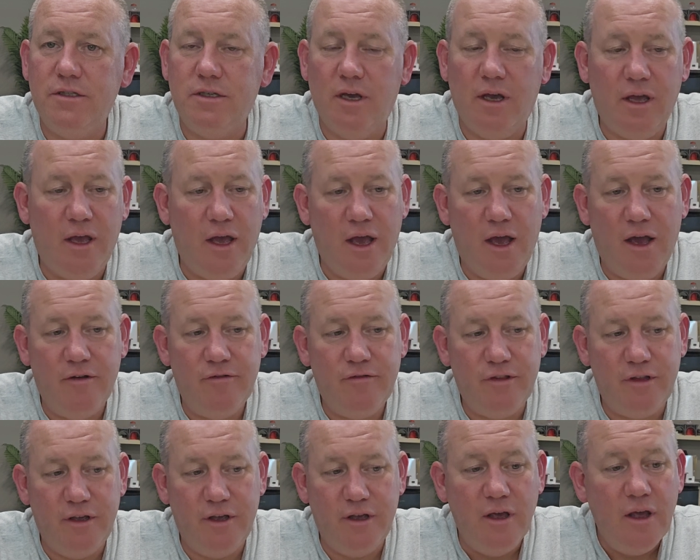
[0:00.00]
I have
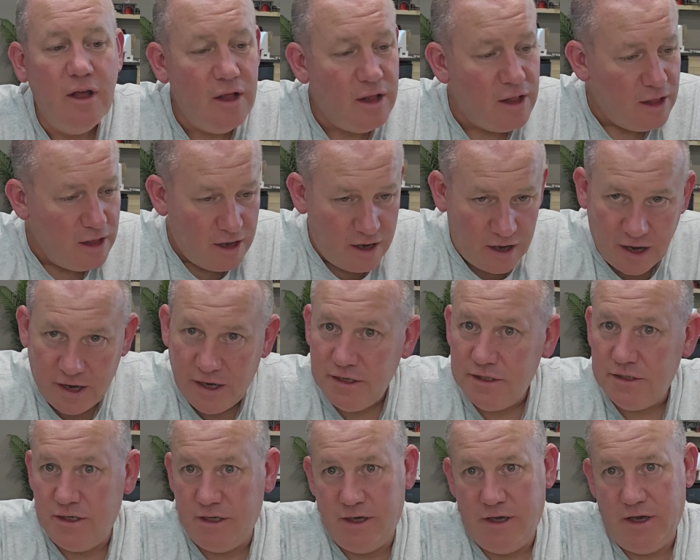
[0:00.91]
the
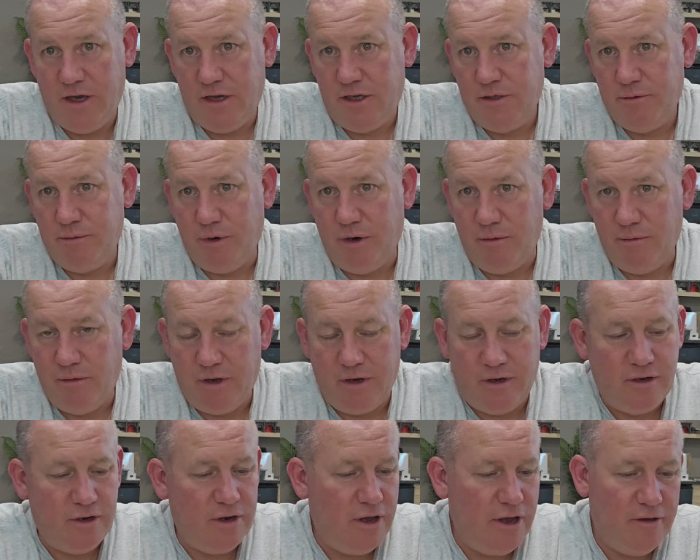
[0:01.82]
ICE Experimental,